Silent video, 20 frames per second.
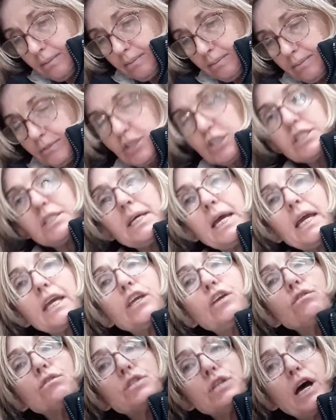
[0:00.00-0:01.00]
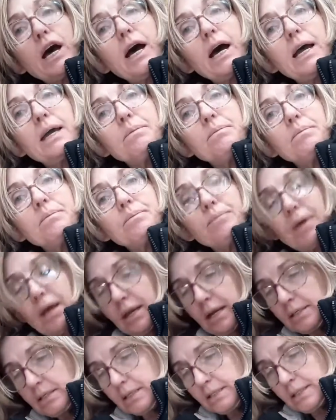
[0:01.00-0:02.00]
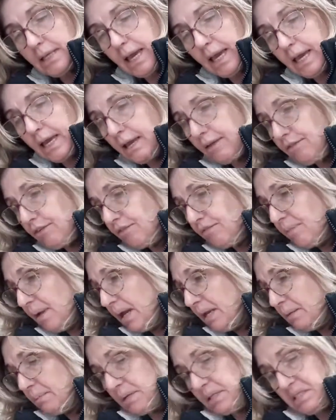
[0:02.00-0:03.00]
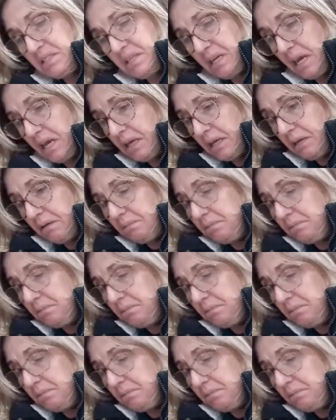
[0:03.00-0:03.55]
Just take your time, and as I say, if you've made a mistake,